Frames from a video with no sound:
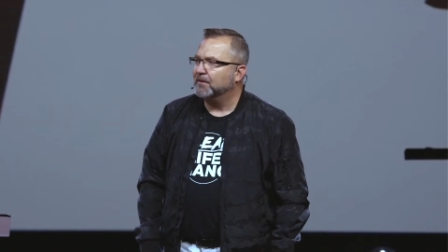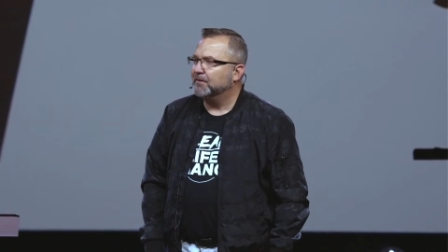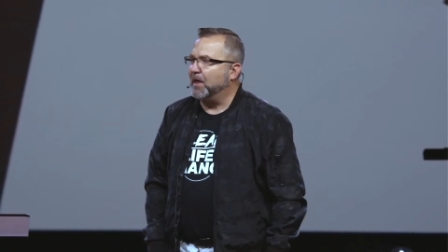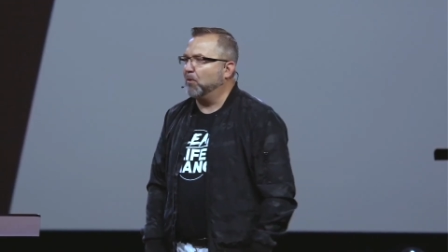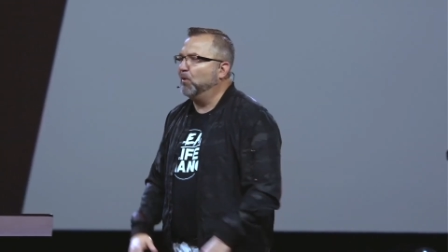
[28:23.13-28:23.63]

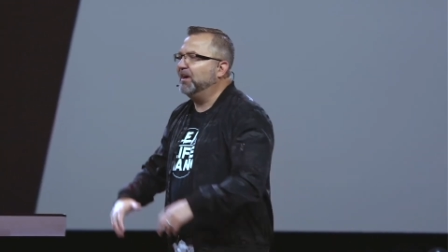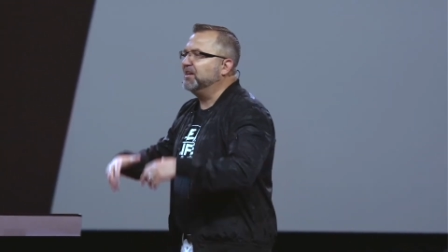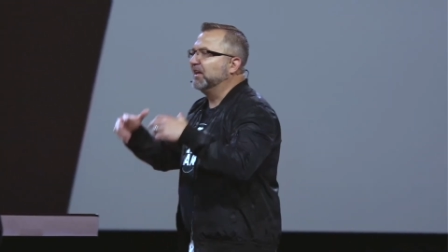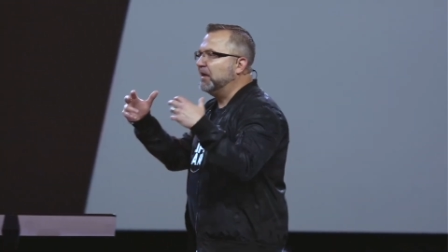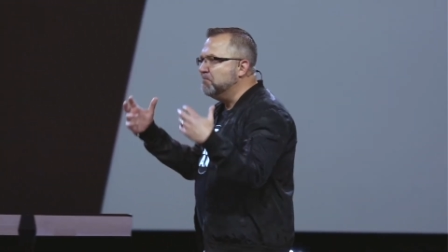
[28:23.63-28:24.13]
They were willing
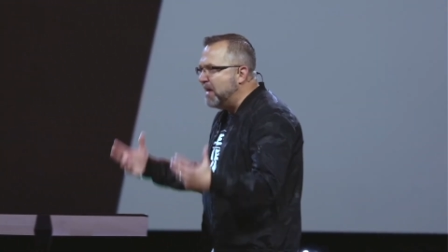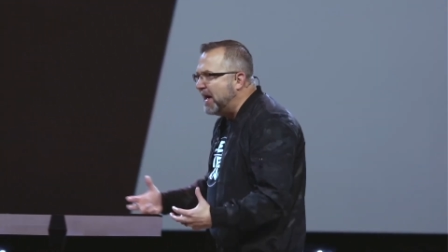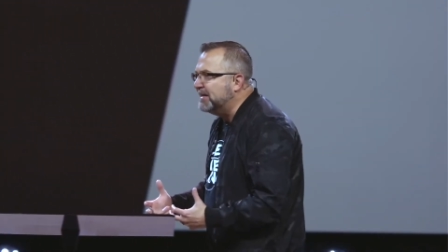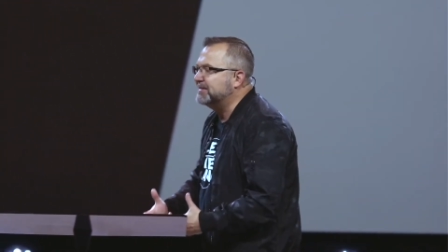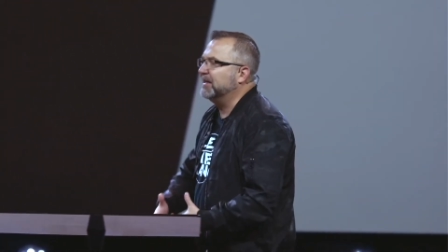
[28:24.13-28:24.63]
to
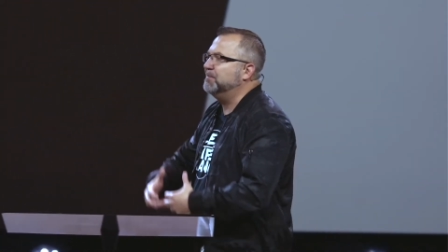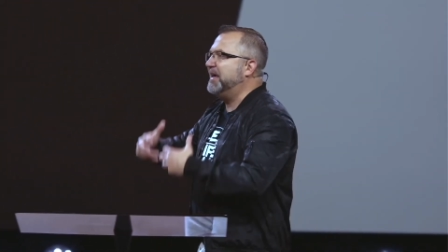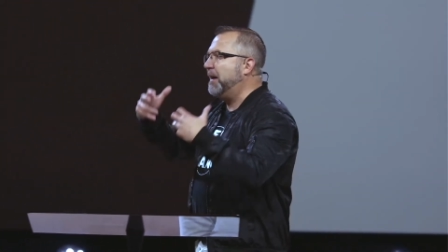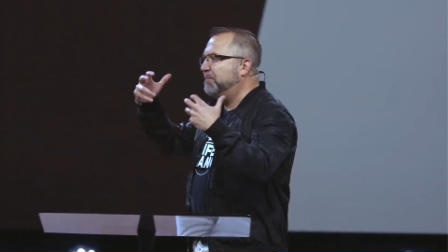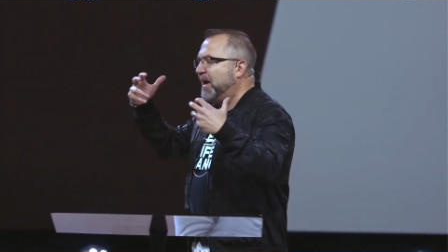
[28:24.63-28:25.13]
lament and be
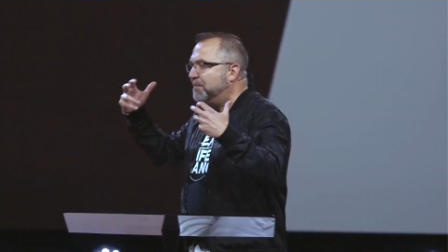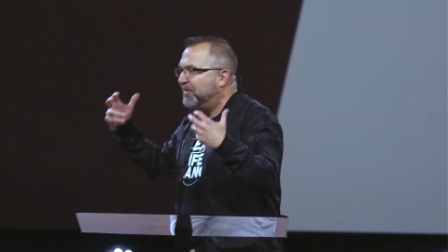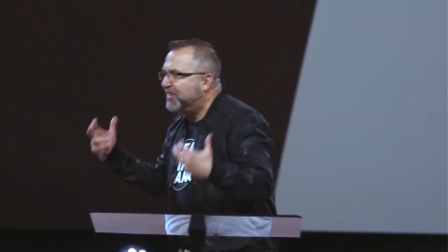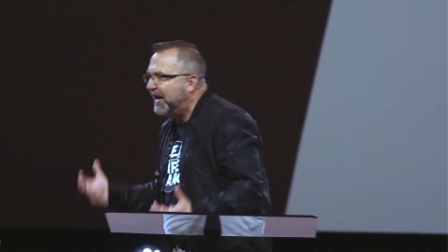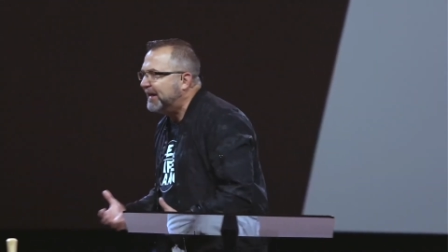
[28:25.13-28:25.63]

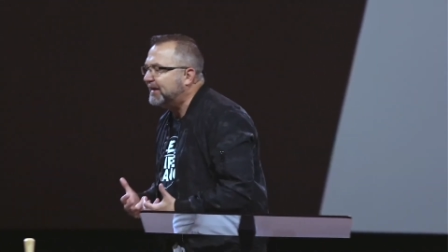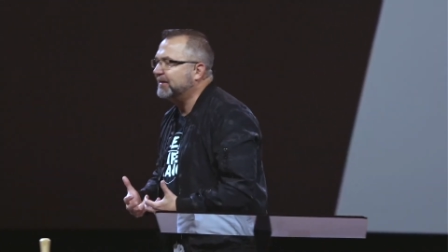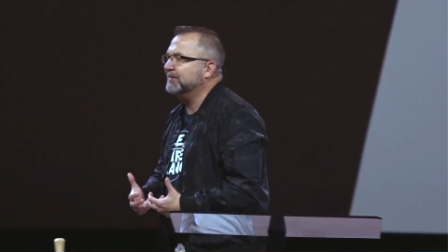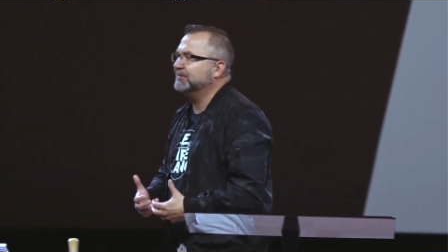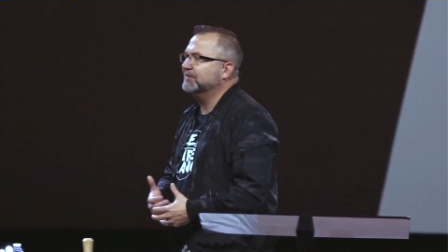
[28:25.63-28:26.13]
empathetic
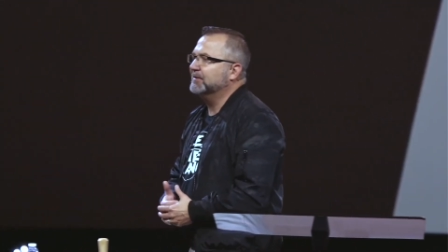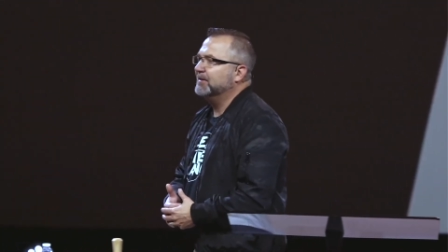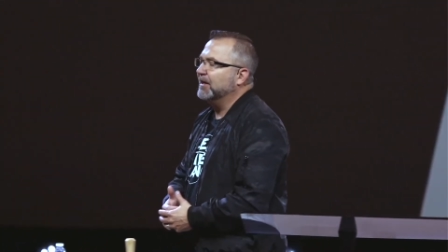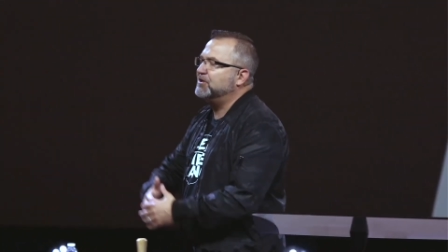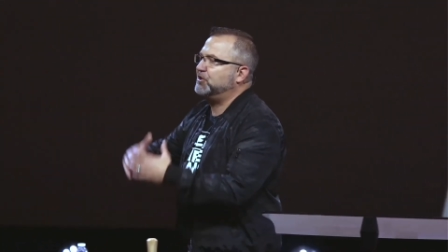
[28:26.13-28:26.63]

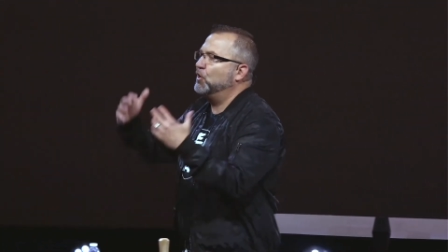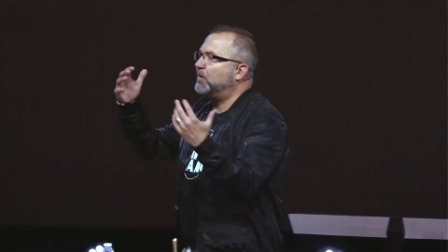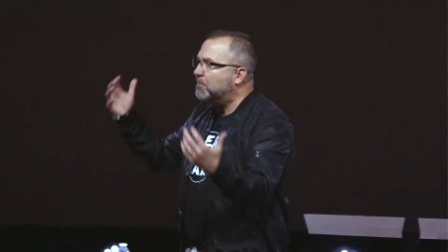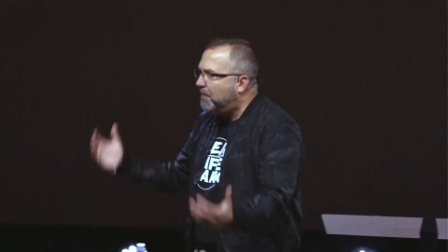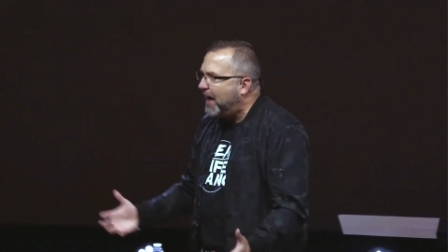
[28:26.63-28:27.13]
and show
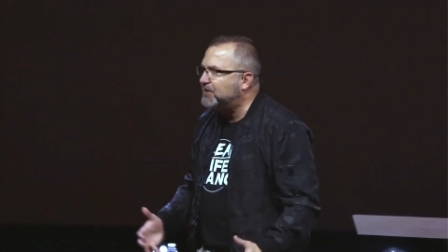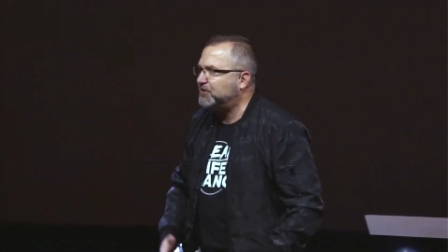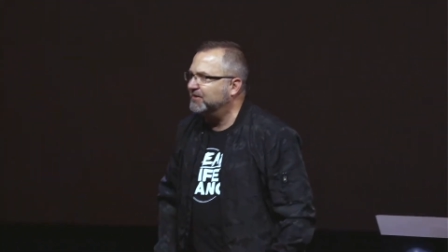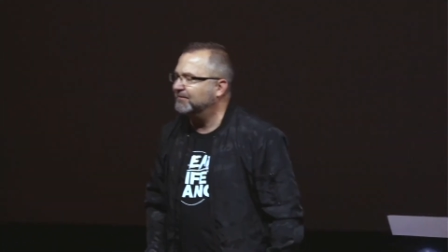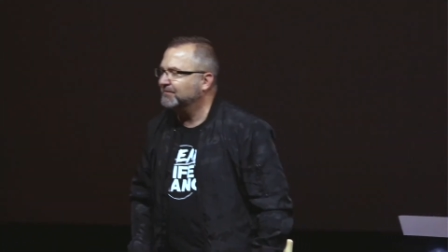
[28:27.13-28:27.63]

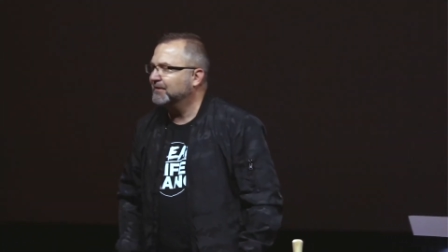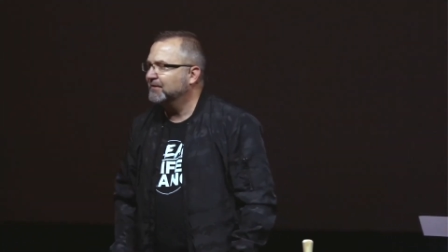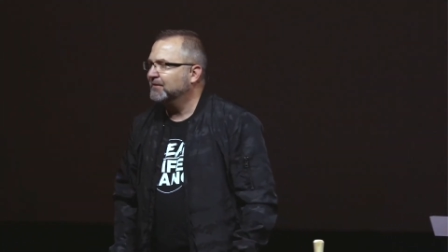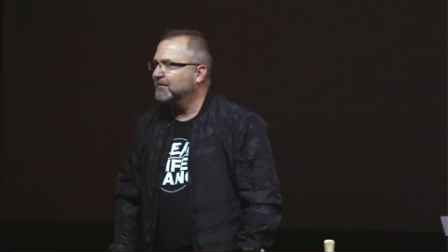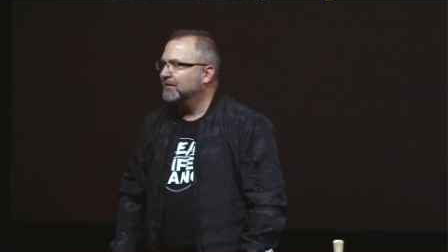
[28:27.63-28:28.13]
compassion,
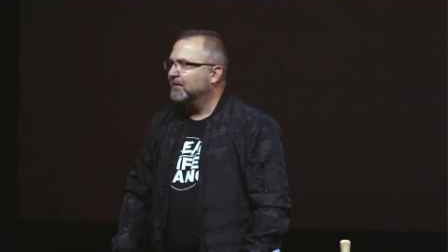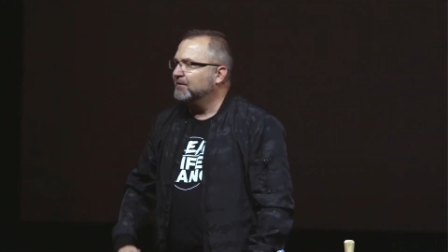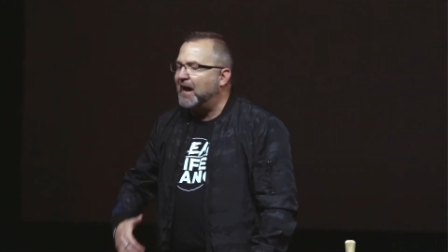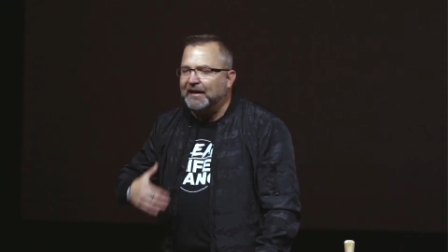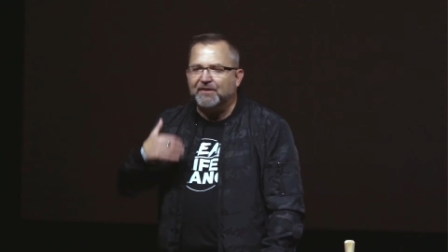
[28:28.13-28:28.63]

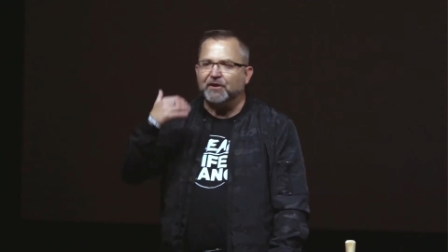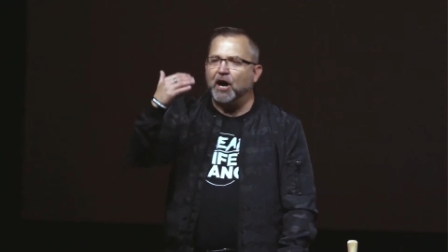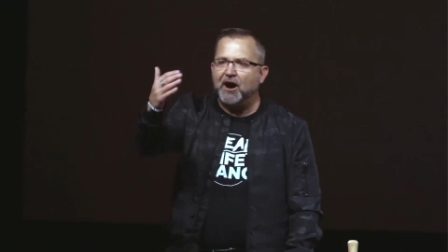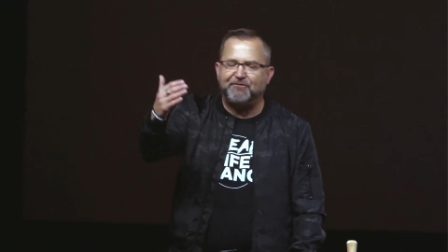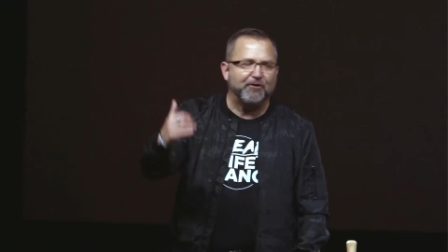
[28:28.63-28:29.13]
not even
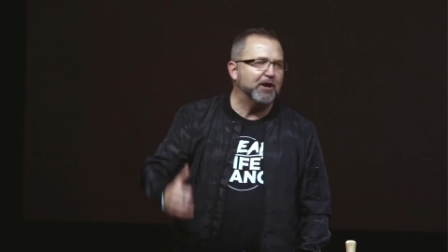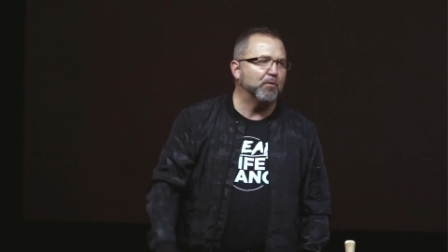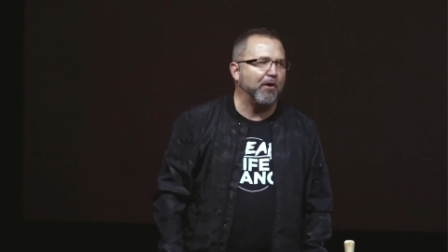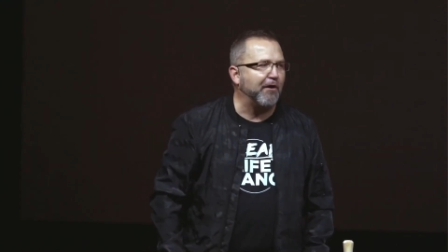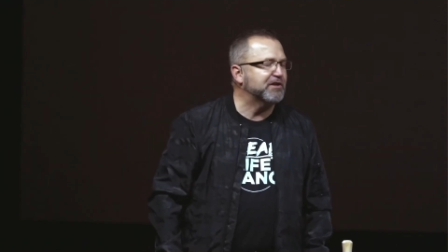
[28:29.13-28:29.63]
offering
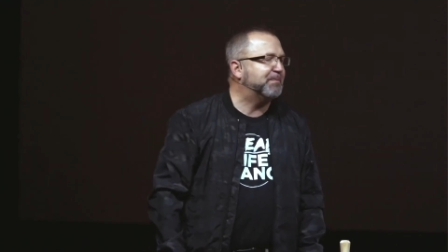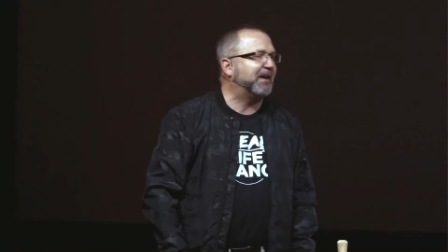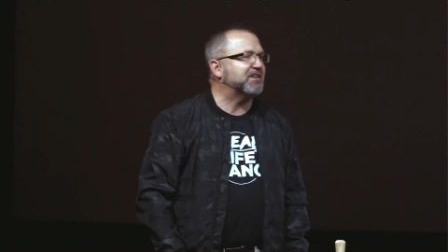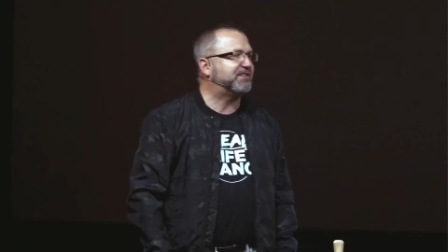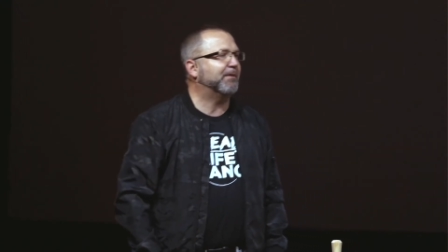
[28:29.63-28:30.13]
words,
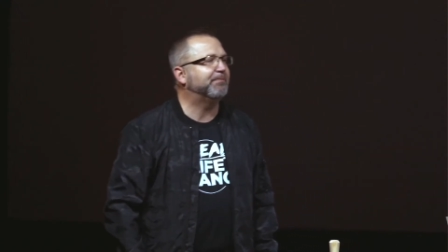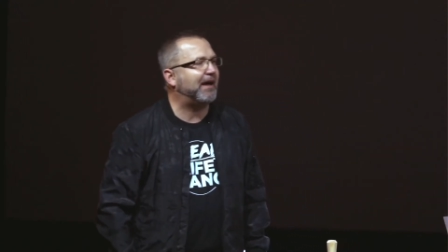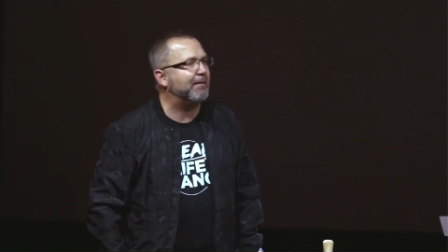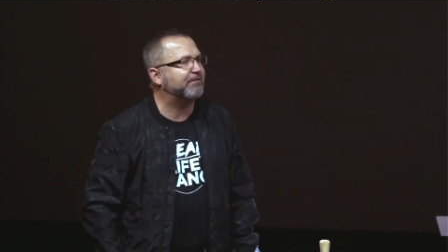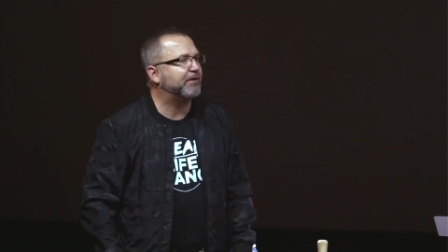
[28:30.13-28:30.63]
because
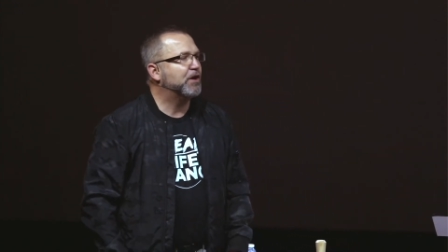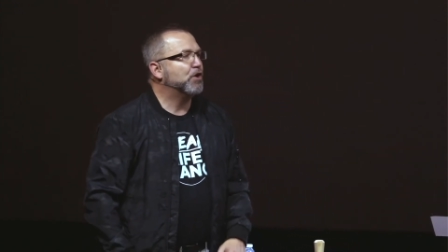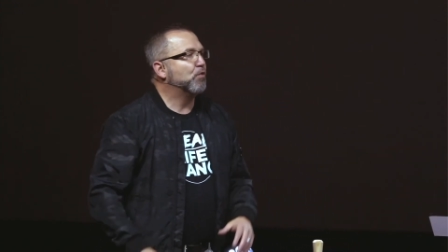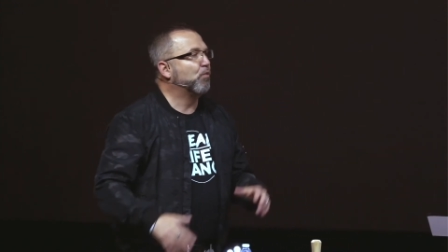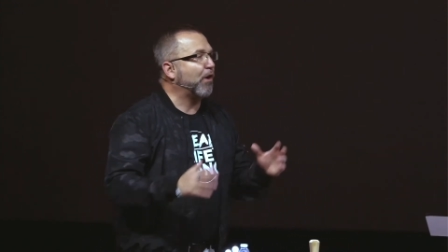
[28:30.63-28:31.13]
sometimes
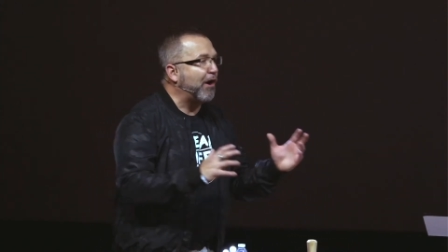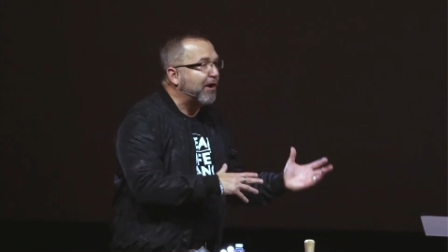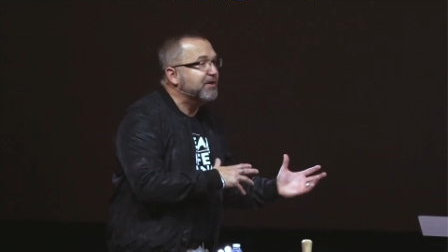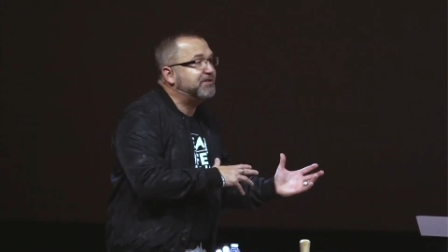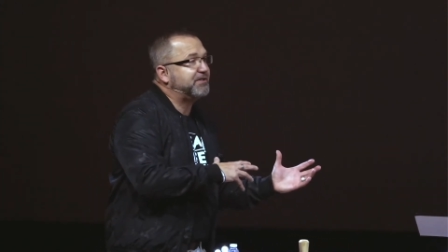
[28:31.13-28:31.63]

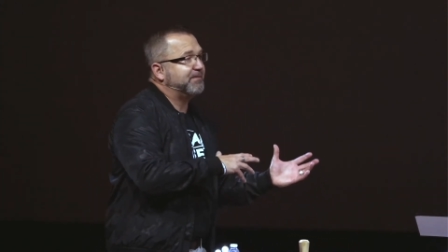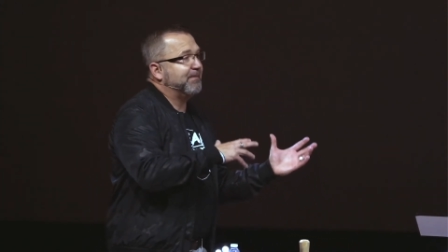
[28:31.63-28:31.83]
words